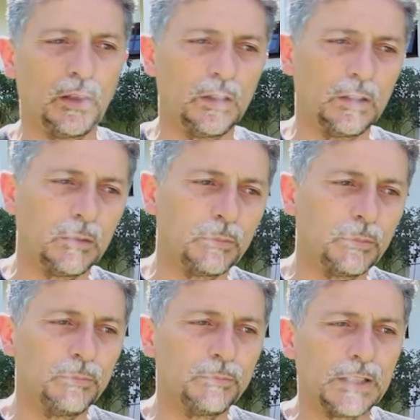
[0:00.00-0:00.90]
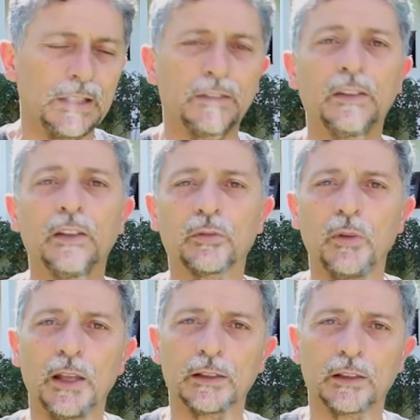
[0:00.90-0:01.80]
Do you want to see something
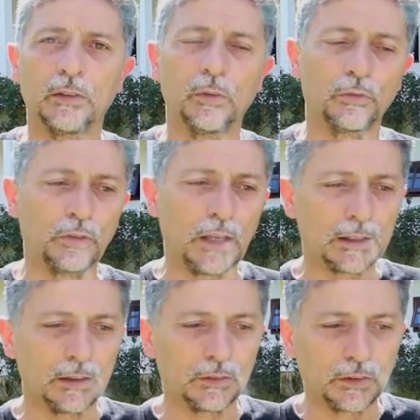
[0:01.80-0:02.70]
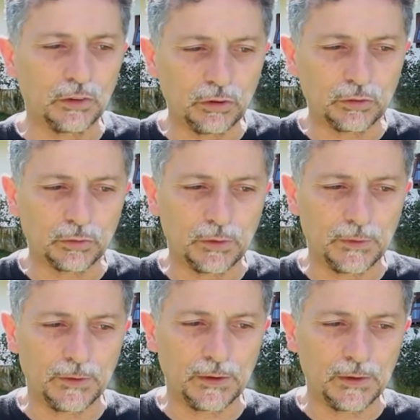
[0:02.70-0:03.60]
interesting about chakras we often
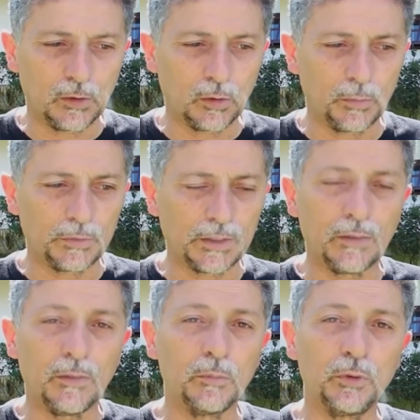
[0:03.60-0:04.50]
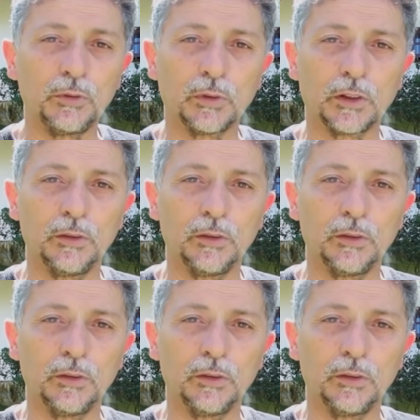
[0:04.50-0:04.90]
observe here at CEC?